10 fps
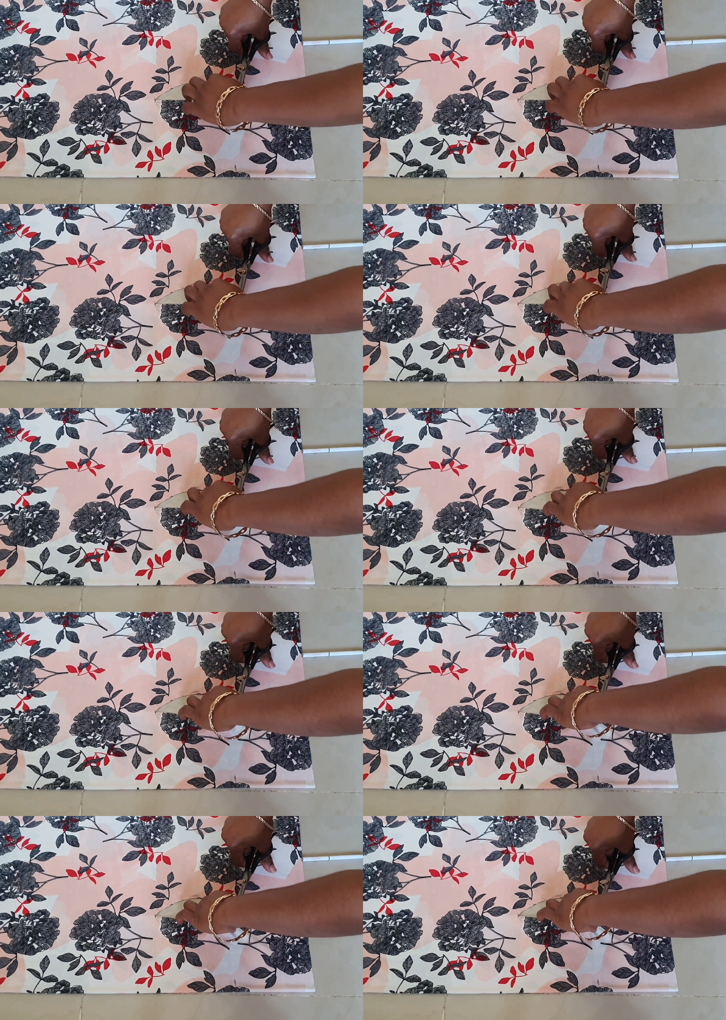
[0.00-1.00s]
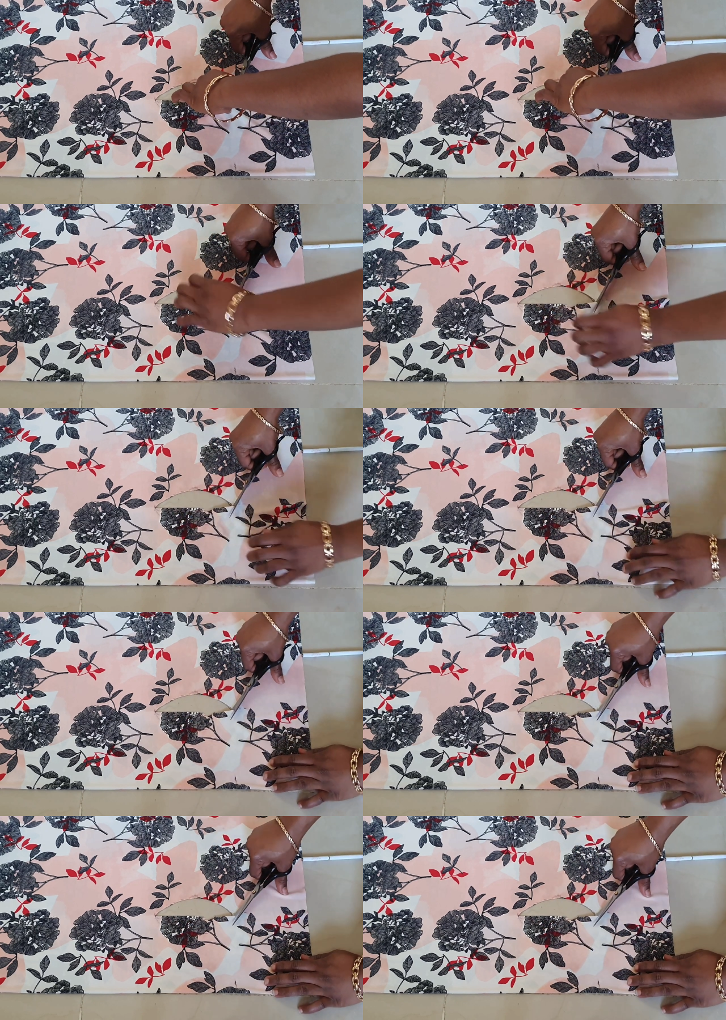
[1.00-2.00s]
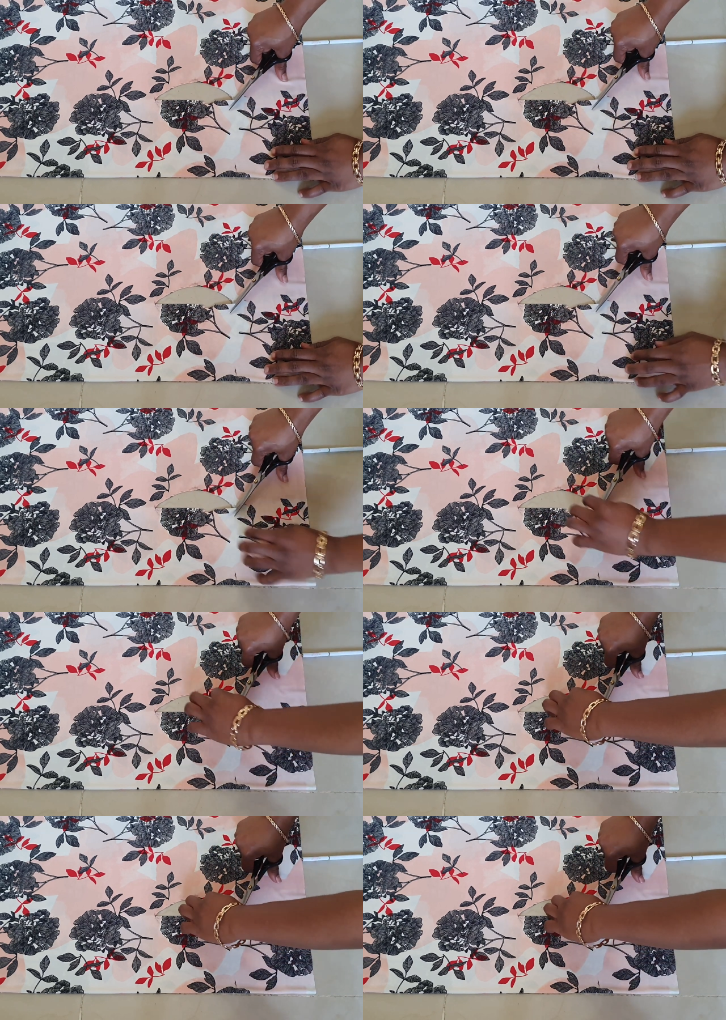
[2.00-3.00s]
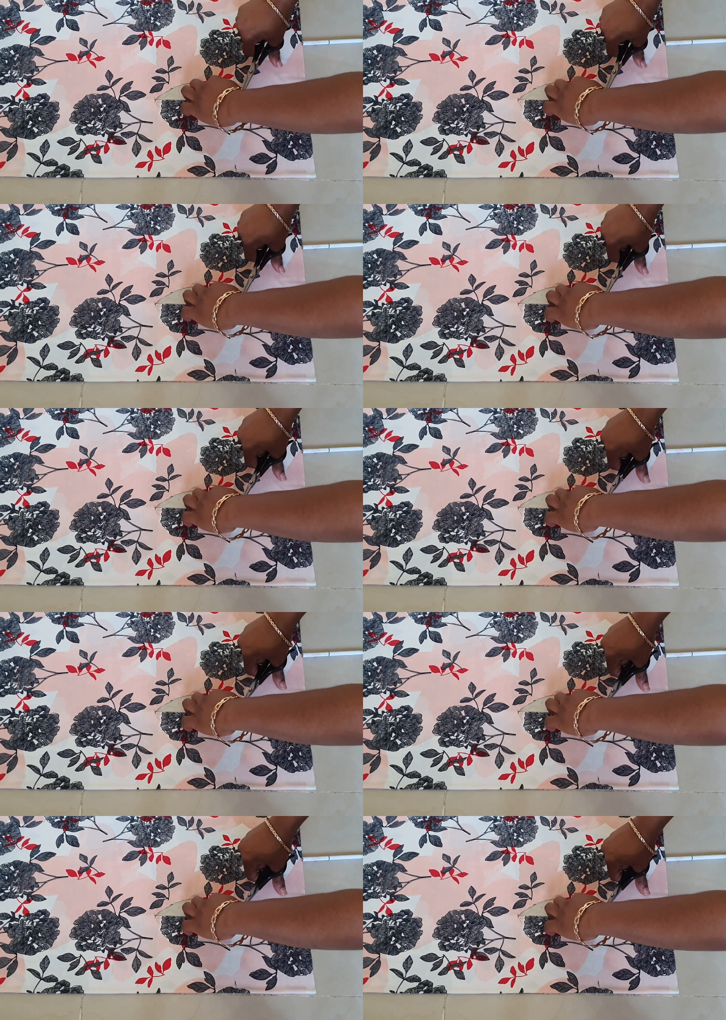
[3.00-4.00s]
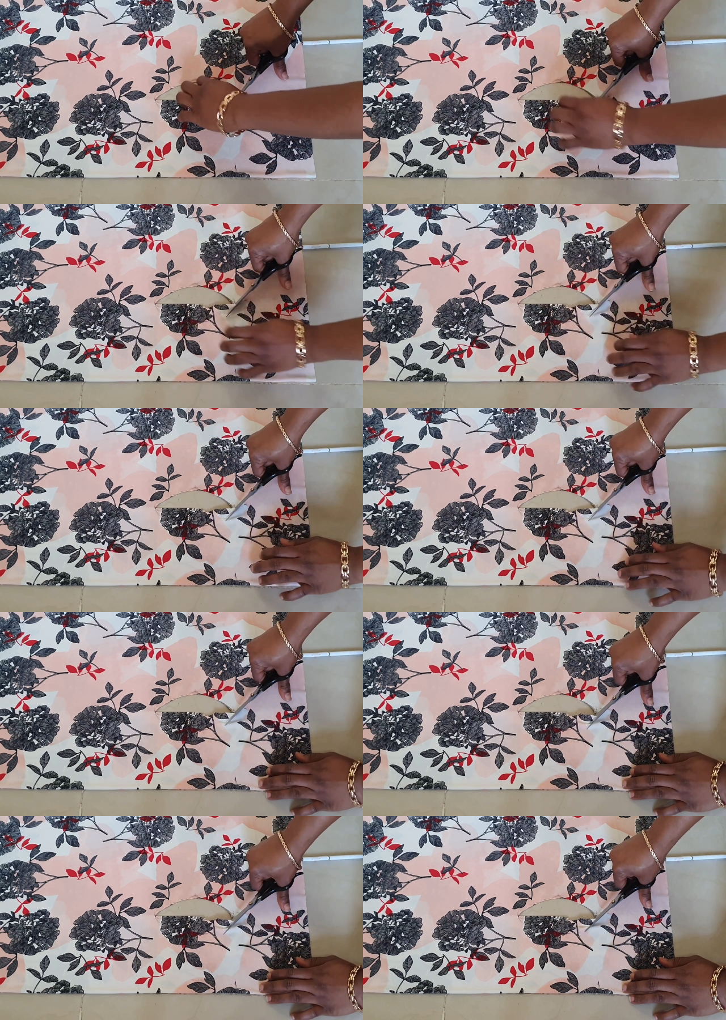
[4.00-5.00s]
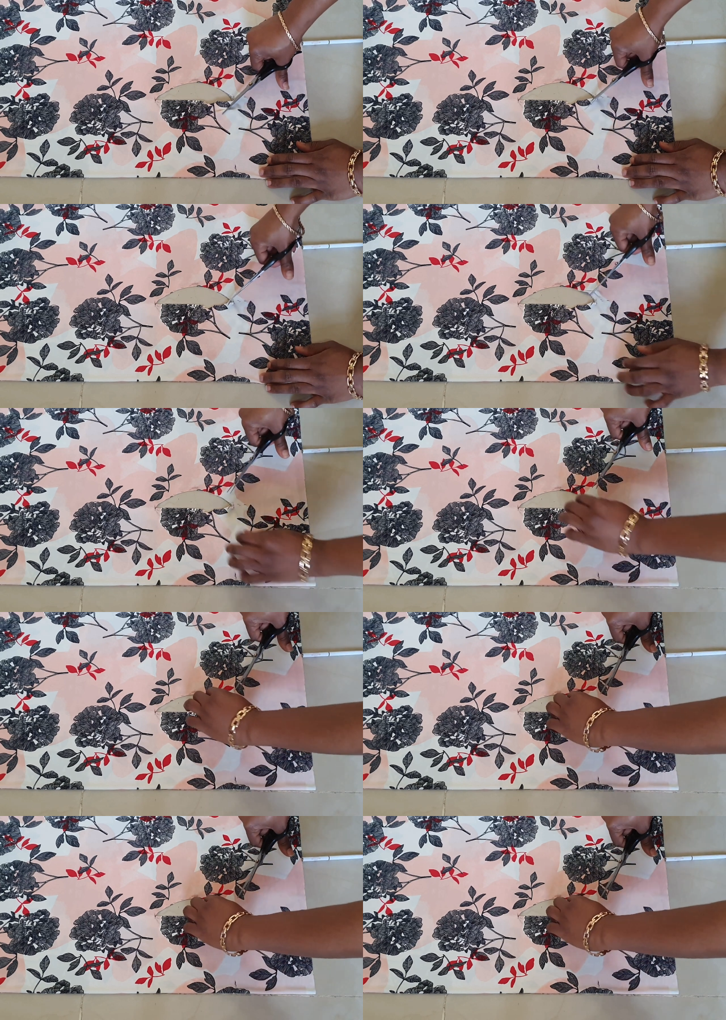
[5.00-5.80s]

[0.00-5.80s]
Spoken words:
(no speaker visible)